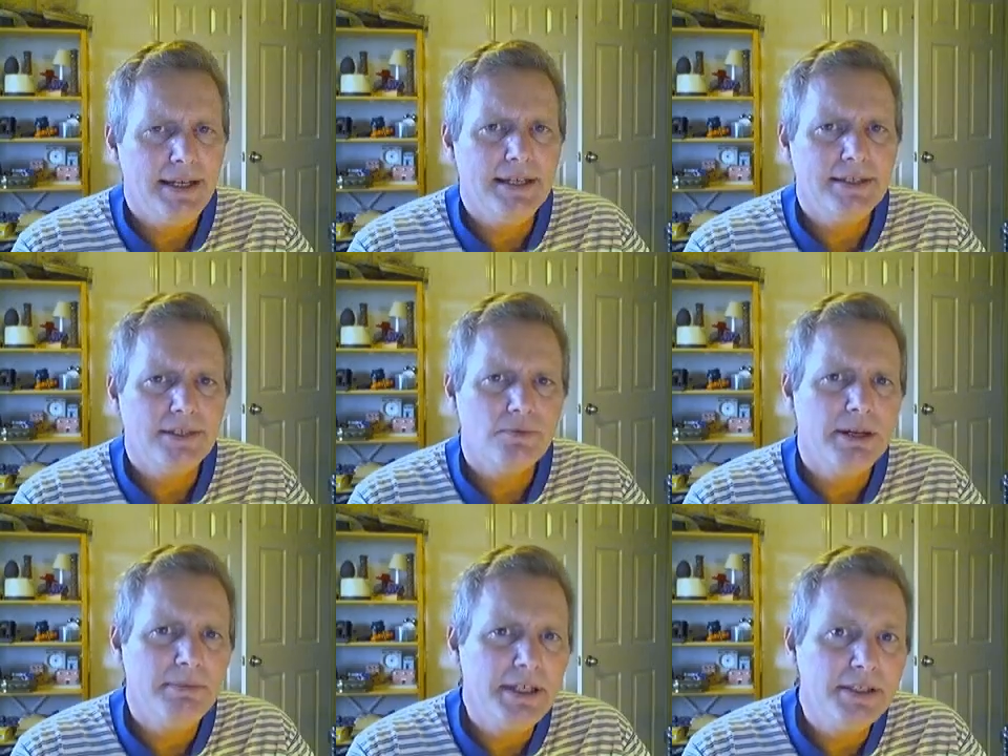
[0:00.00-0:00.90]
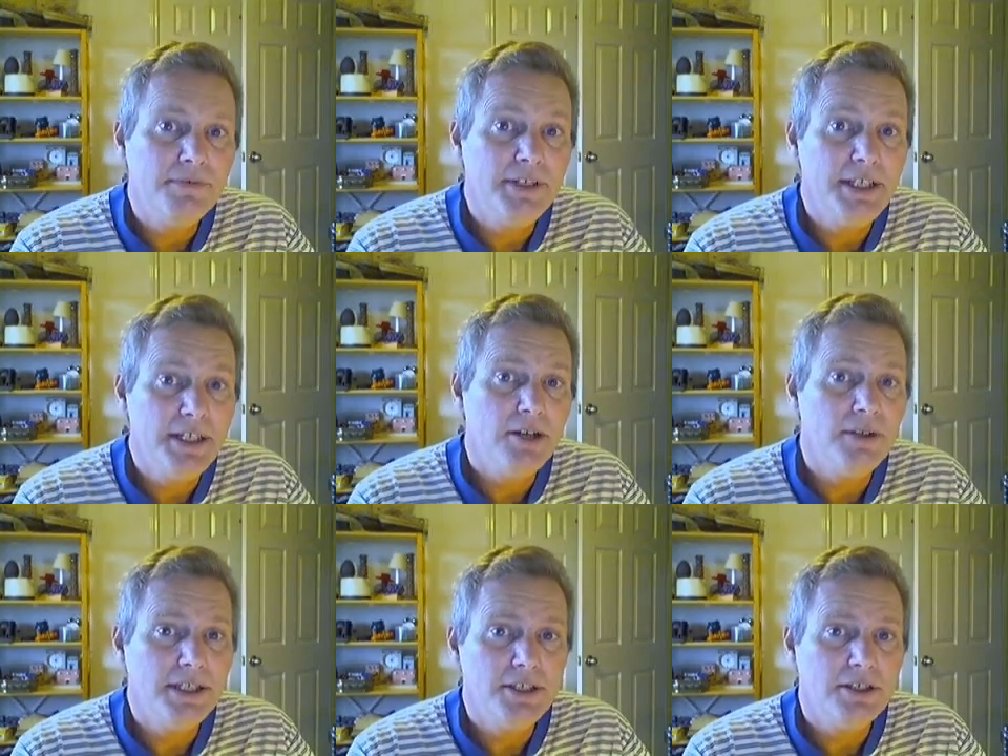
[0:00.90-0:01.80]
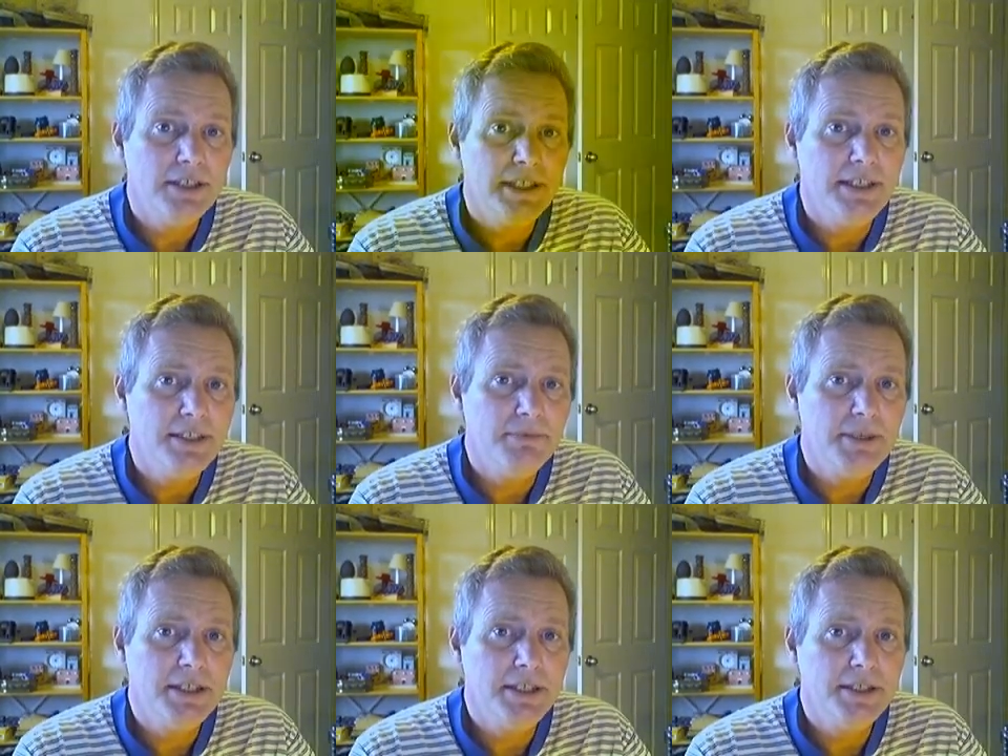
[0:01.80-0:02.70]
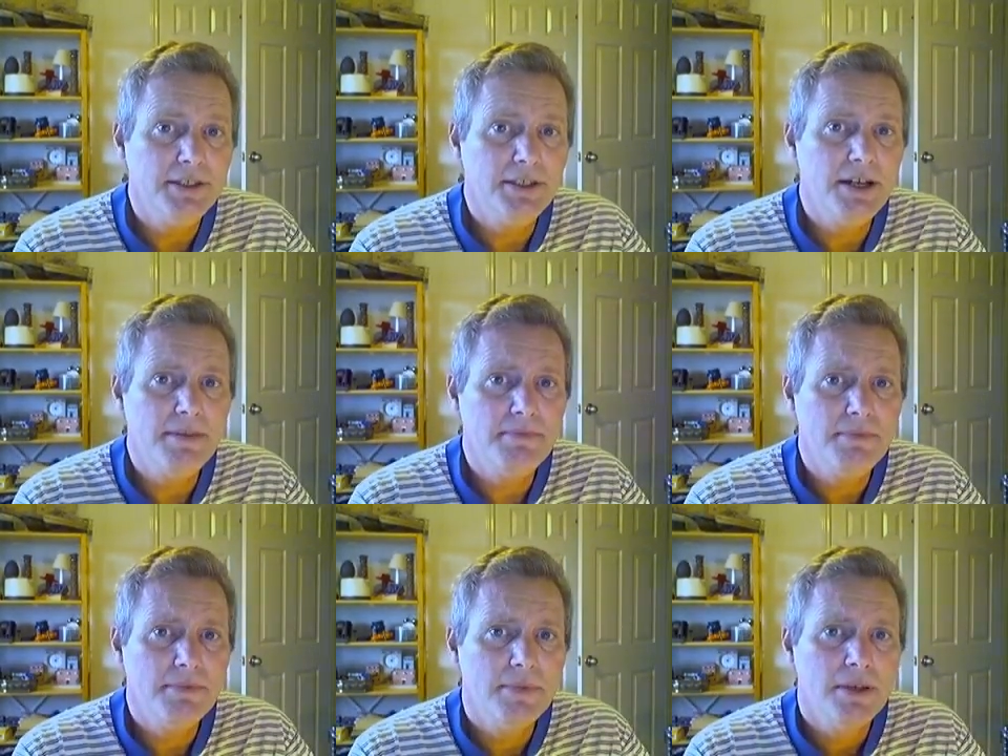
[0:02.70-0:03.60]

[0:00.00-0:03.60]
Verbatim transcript: I guess that's why I made the video initially, is because um,